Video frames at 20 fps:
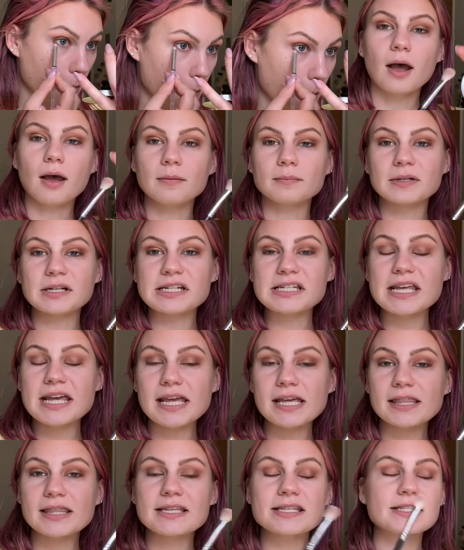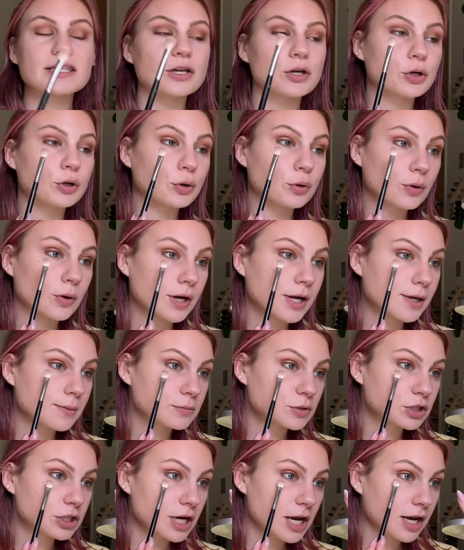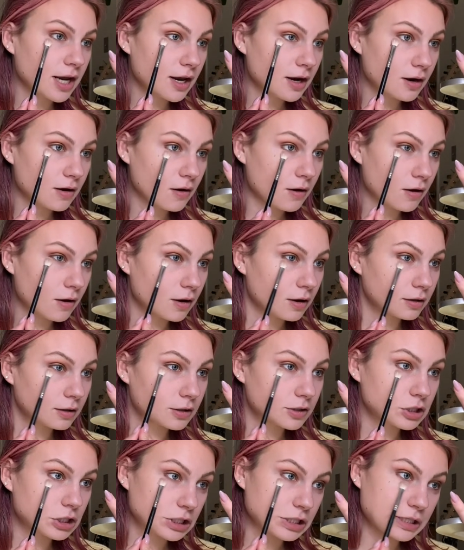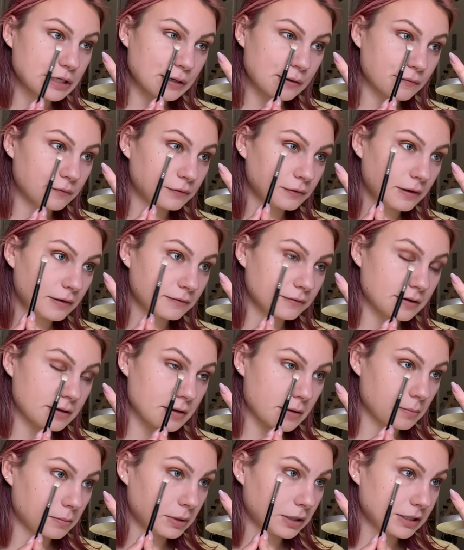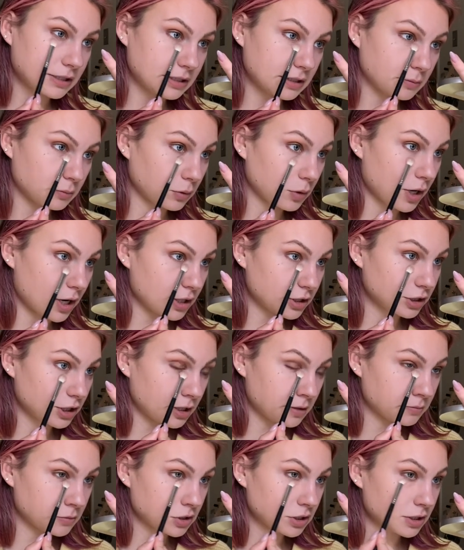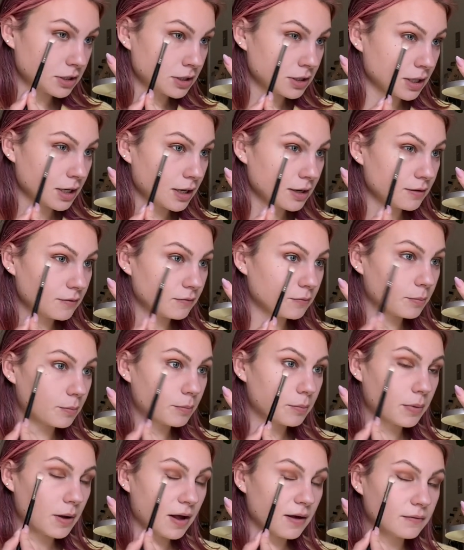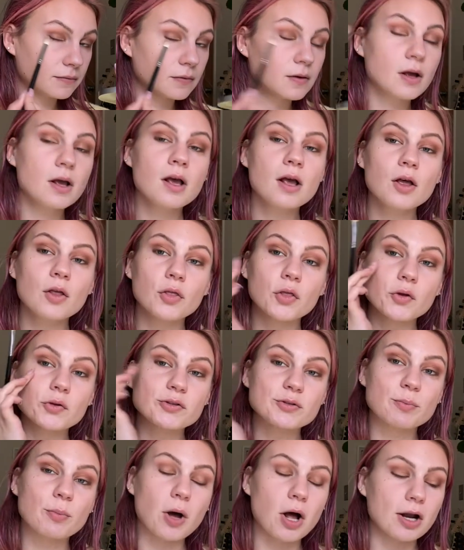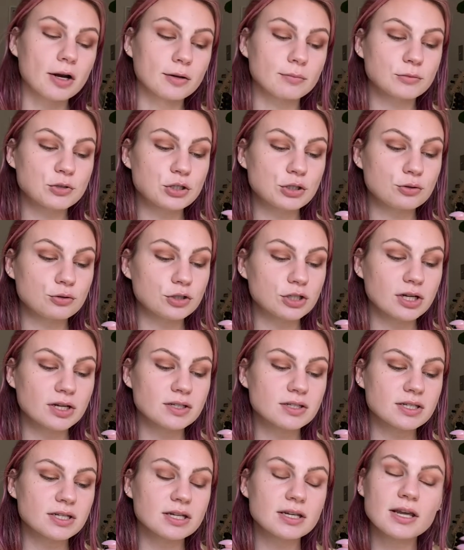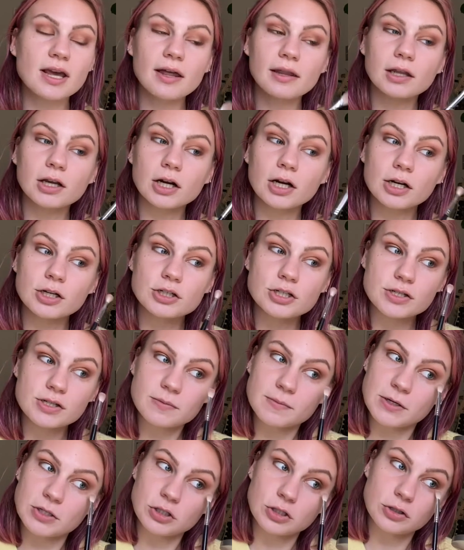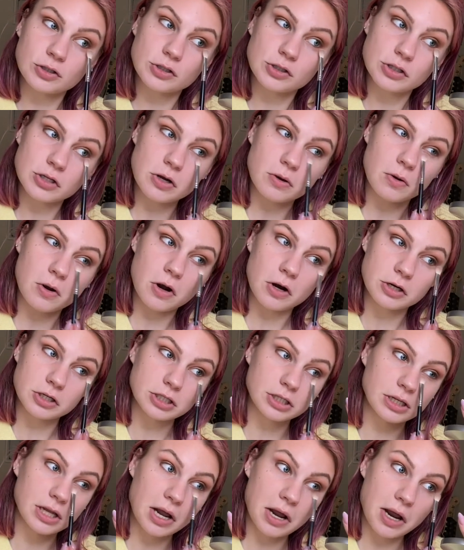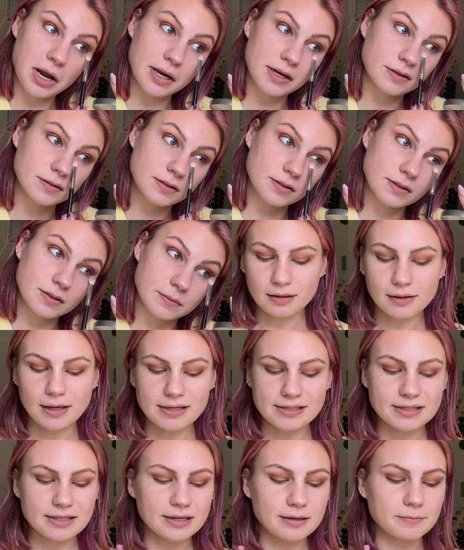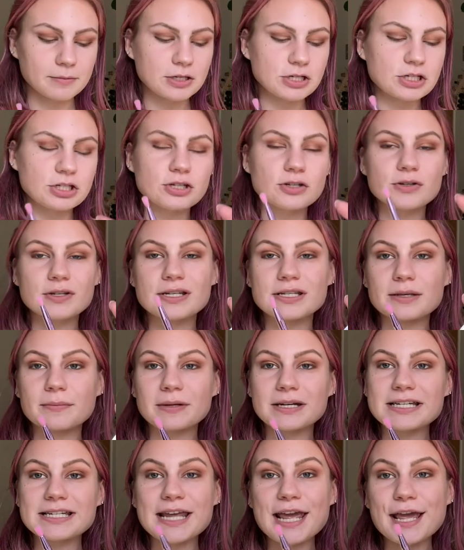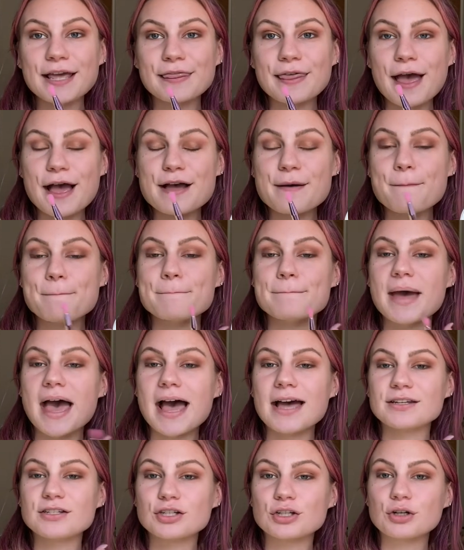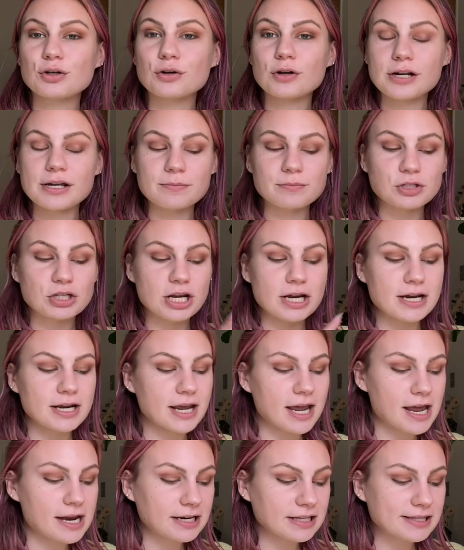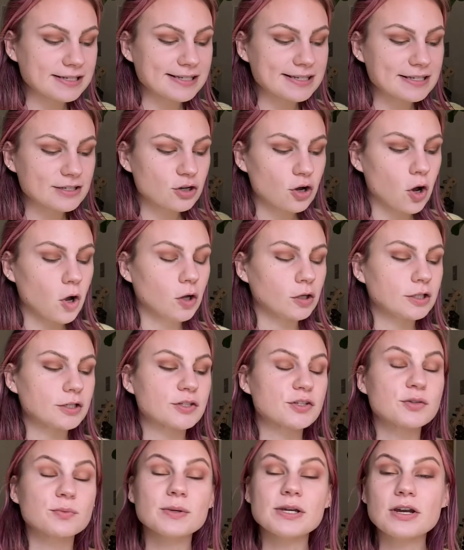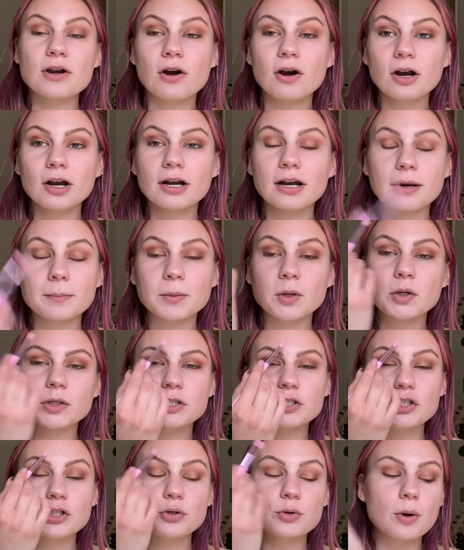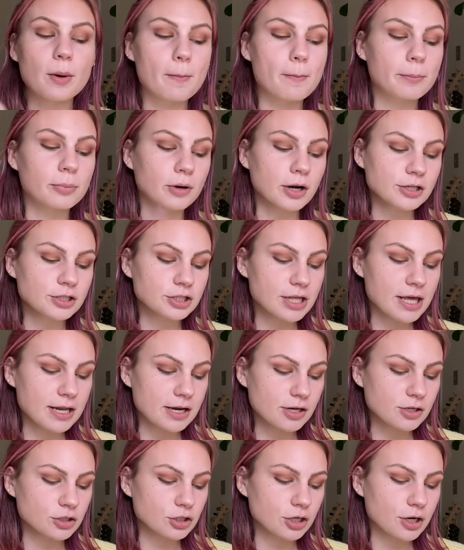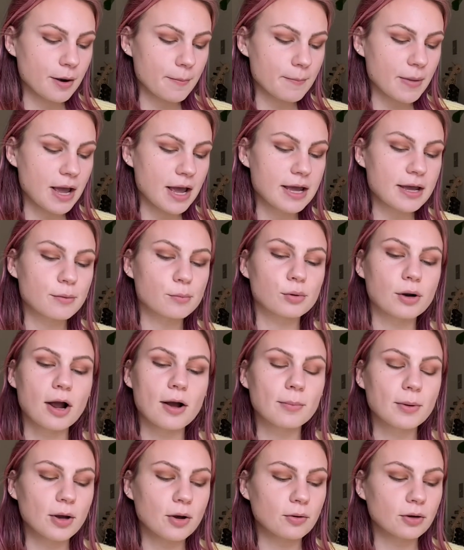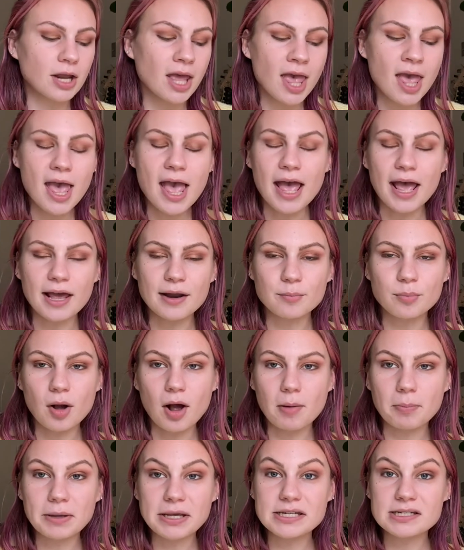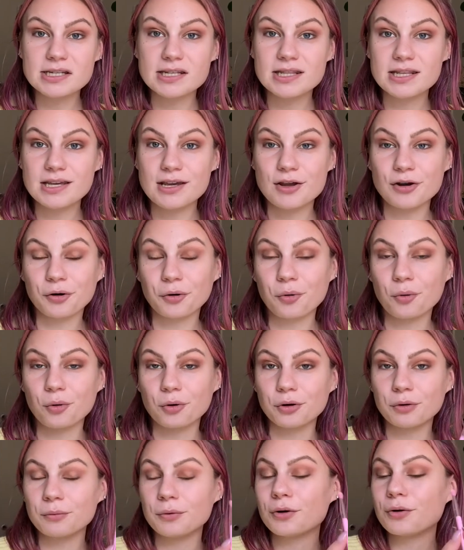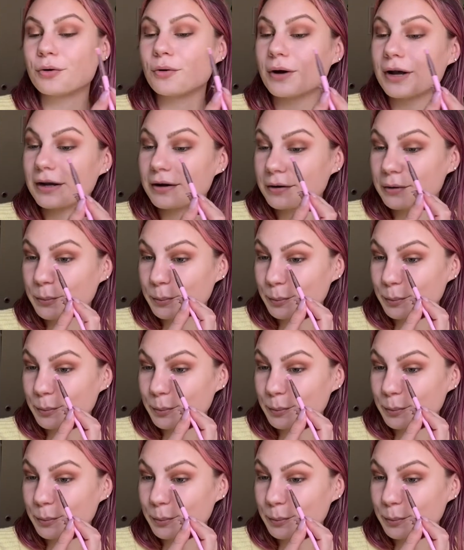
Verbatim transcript: I'm gonna take this cream shade on just a fluffy blending brush and I'm just gonna kind of buff those bottom two shades together just to make sure there's no harsh lines. Last thing I'm gonna do is I'm gonna take that matte cream shade again. This is called Sweetheart. I'm going to brush that under my brow bone and pop it into the inner corner real quick.